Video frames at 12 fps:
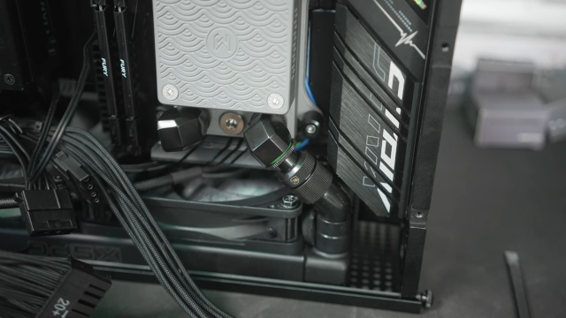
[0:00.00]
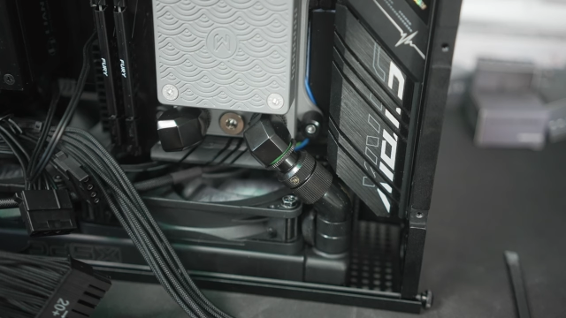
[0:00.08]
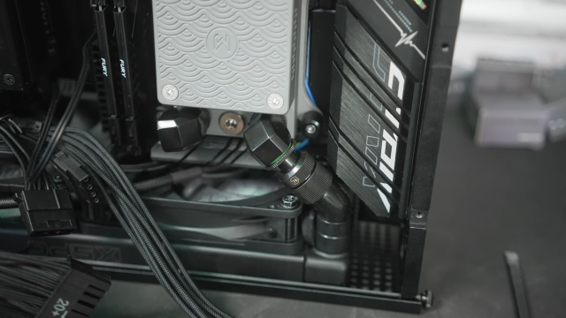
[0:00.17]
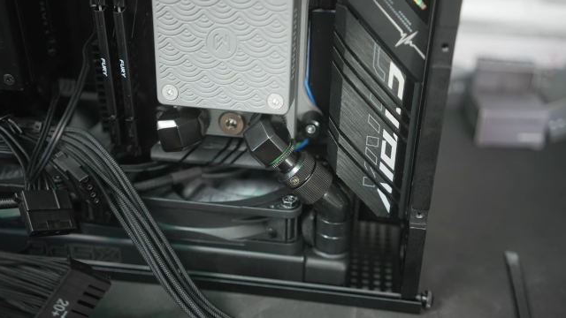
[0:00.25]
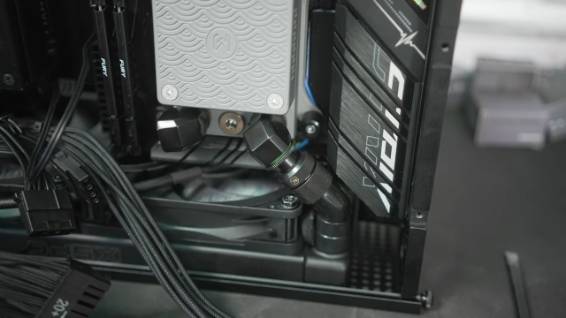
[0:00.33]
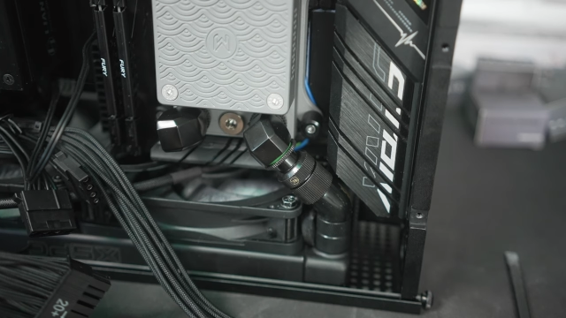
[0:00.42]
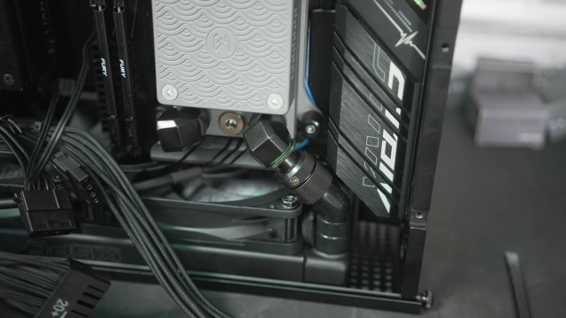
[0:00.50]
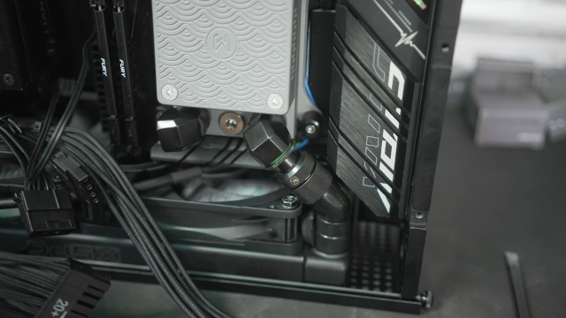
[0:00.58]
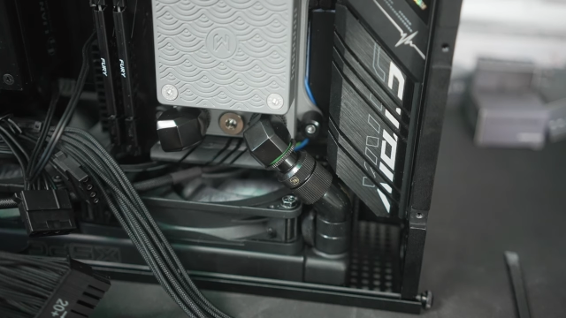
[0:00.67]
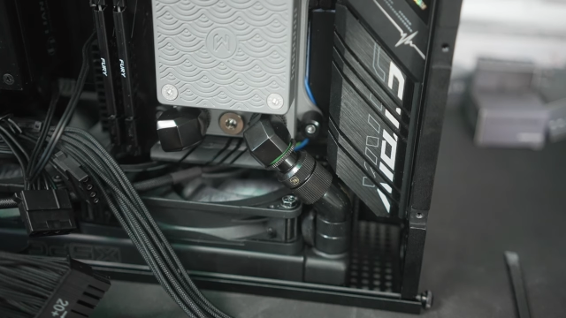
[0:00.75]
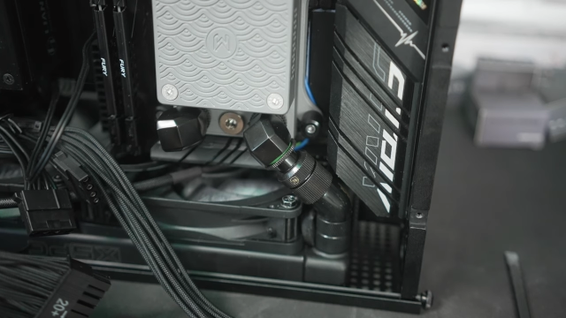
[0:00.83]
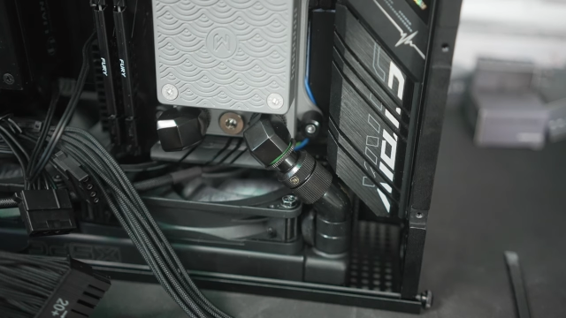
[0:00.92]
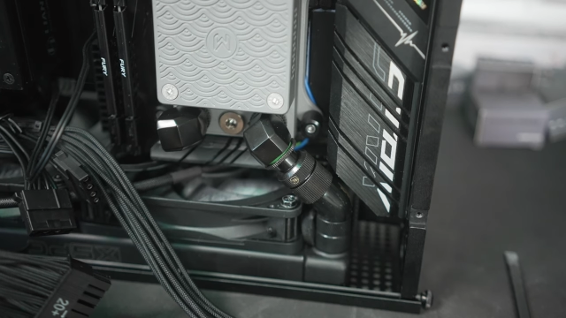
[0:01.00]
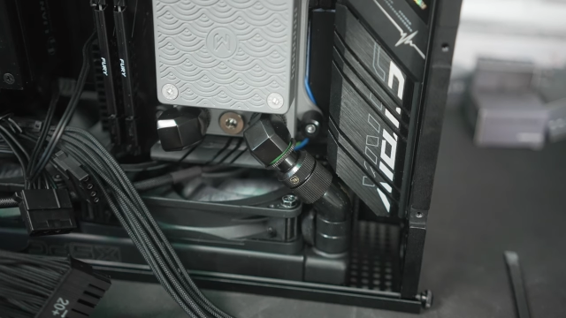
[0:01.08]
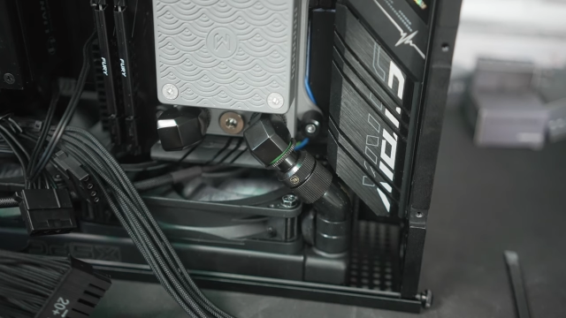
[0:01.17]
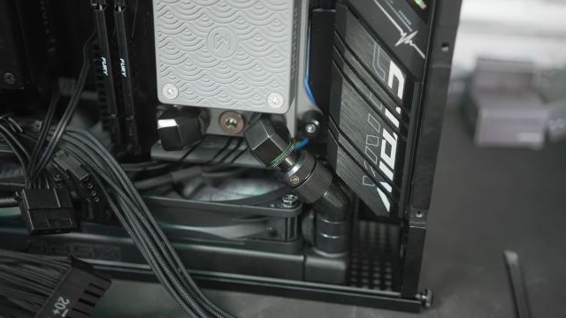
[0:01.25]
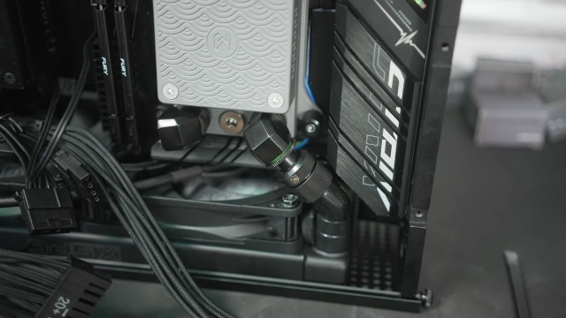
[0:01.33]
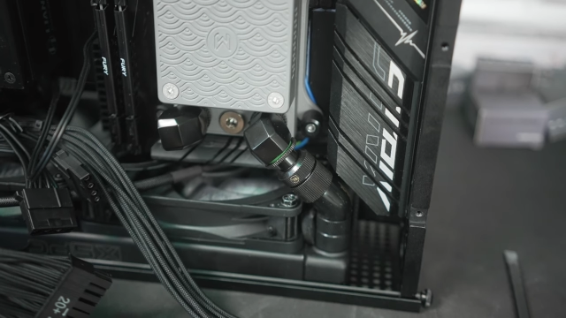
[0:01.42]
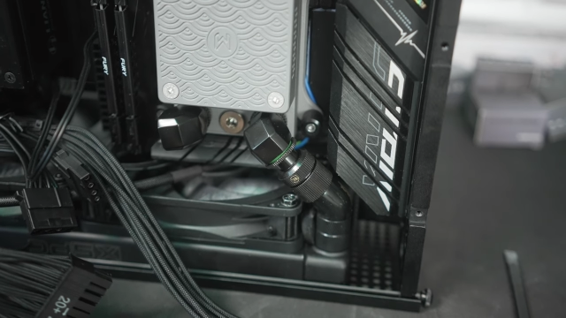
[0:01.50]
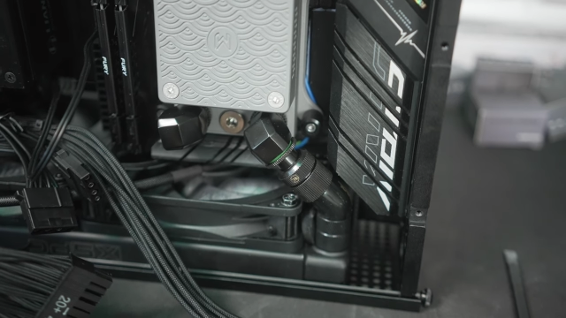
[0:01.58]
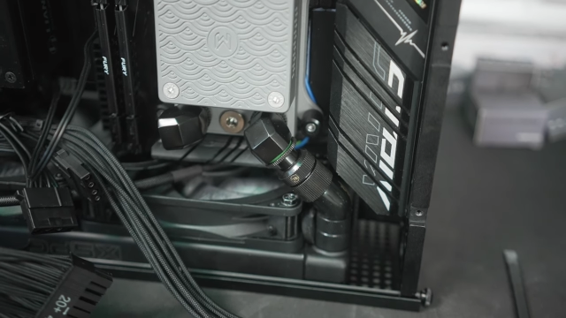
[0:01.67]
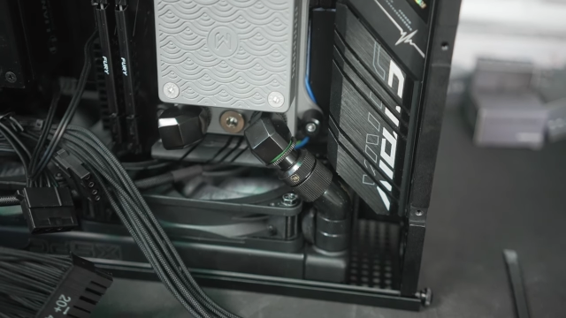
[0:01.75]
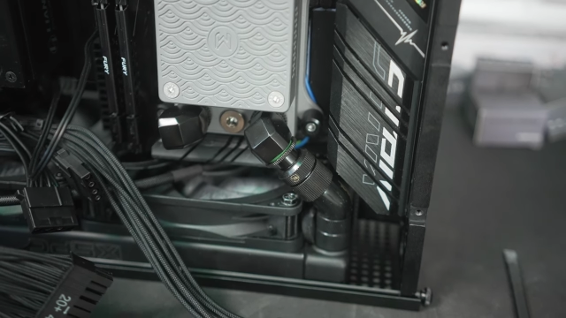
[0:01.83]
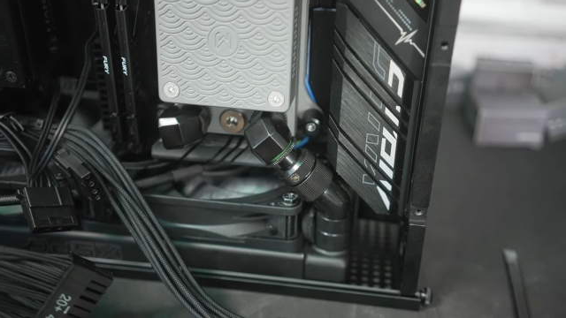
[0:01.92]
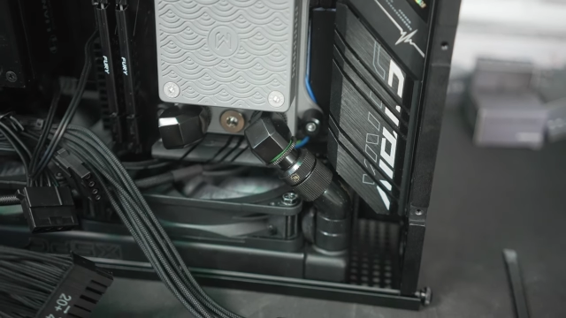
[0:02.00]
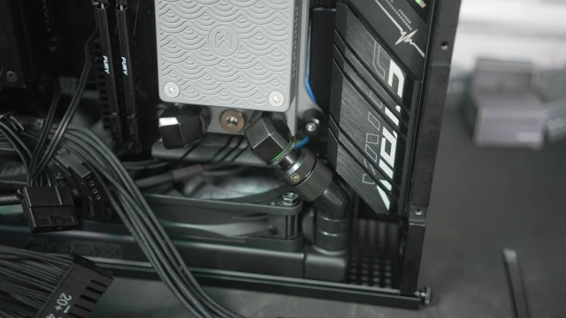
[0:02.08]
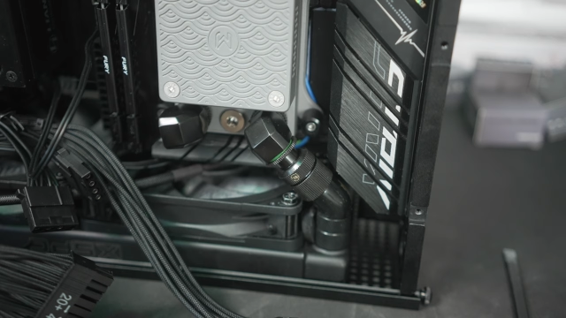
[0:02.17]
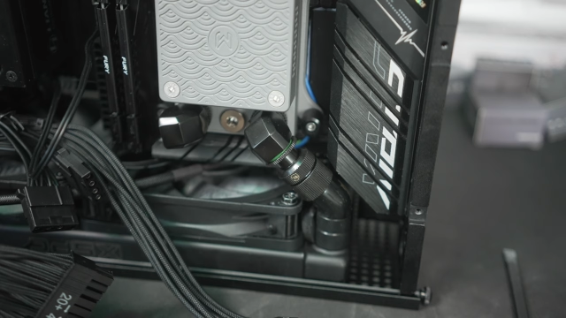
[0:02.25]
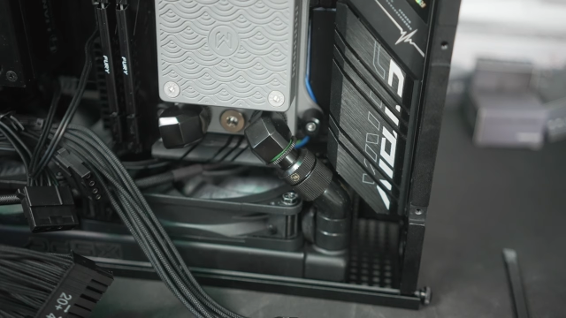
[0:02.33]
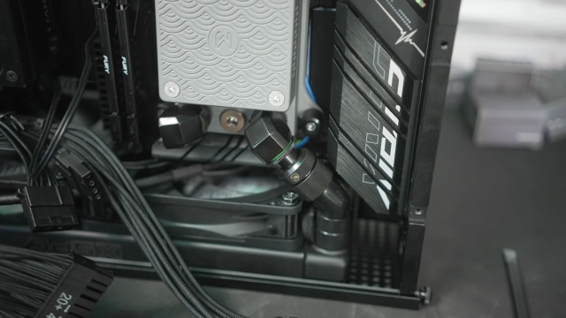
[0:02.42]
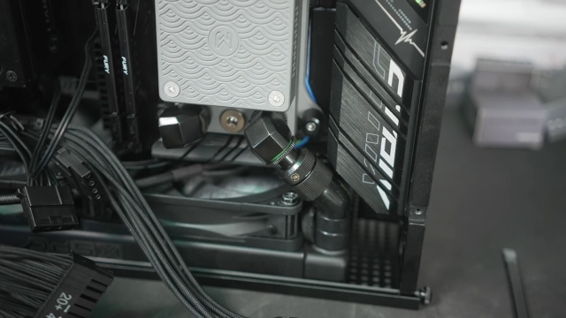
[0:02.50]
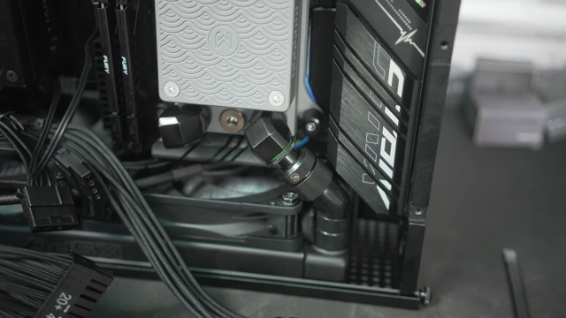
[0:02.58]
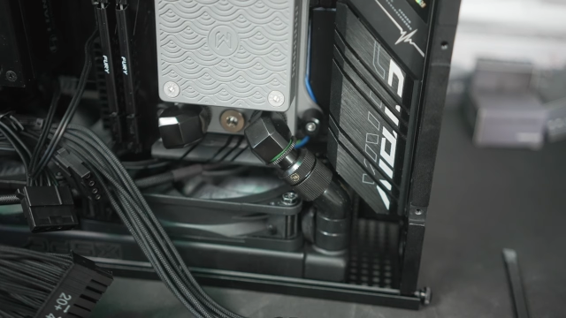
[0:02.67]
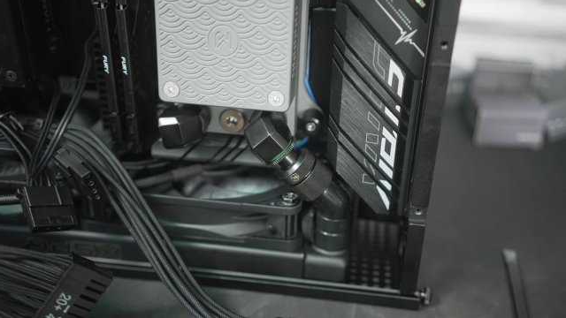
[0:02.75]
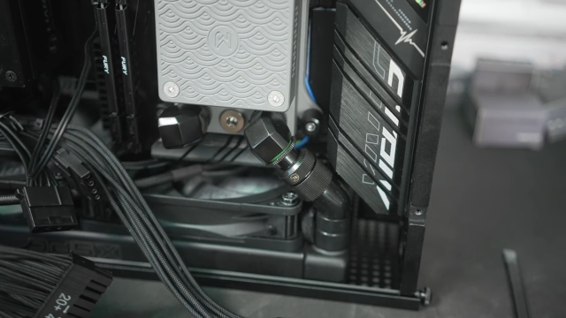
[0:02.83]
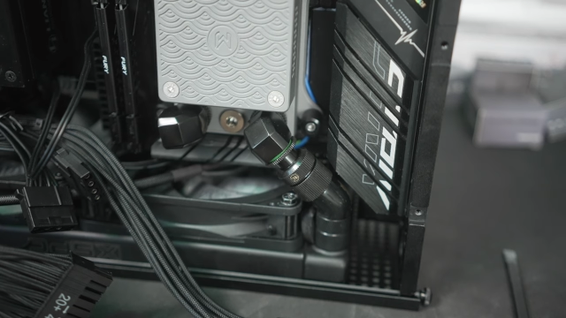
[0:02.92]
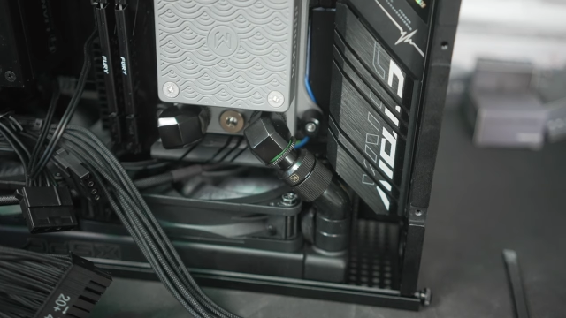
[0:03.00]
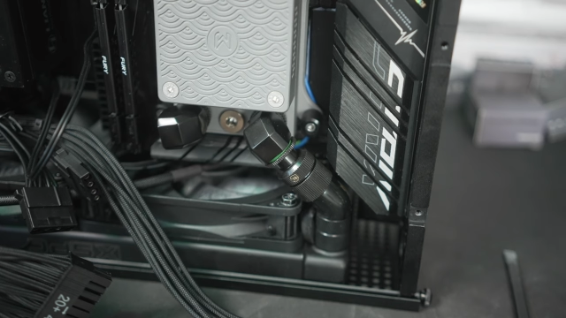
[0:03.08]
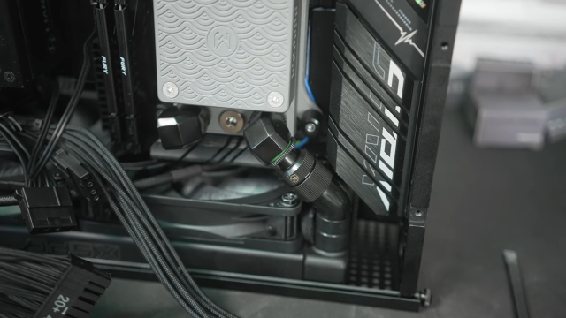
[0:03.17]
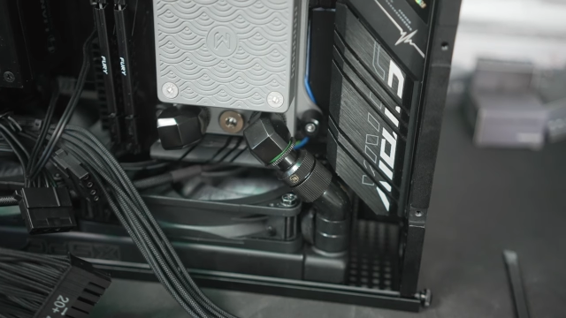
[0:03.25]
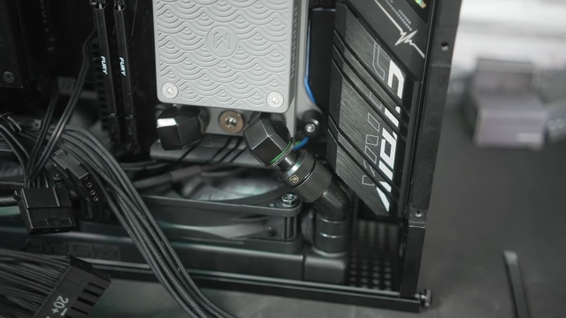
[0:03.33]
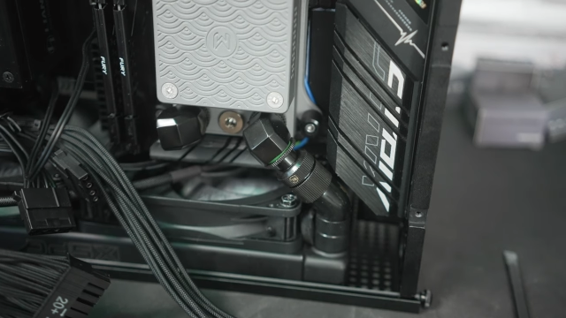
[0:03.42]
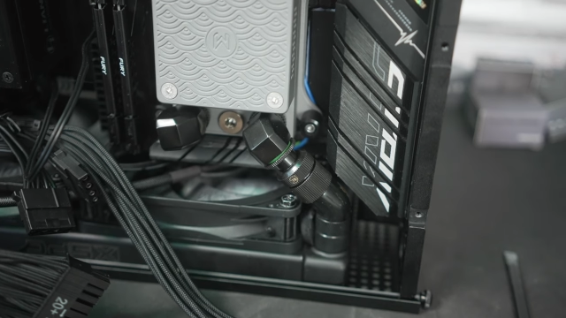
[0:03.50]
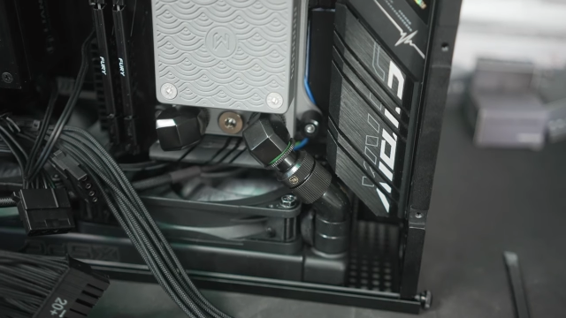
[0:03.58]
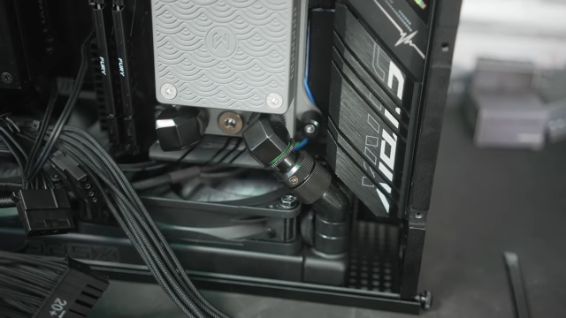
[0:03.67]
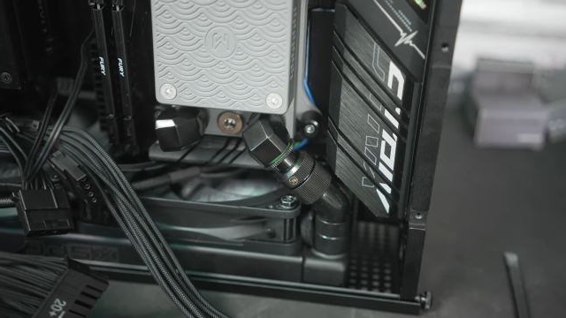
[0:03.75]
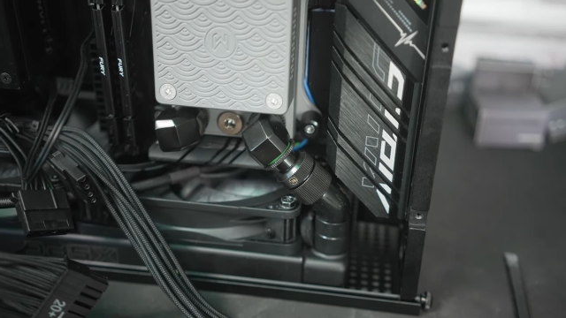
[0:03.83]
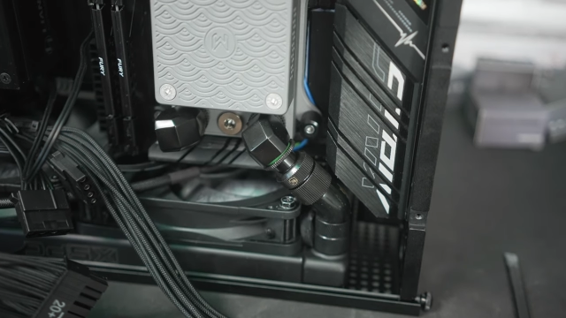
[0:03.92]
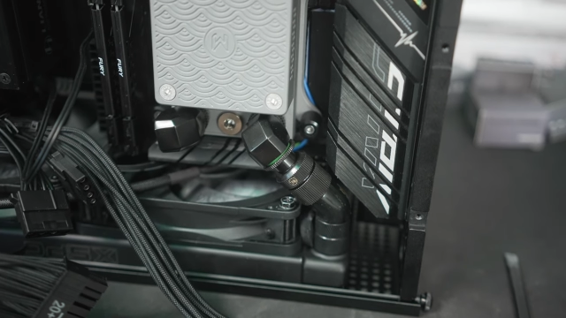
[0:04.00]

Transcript: Nobody's mouth can be seen.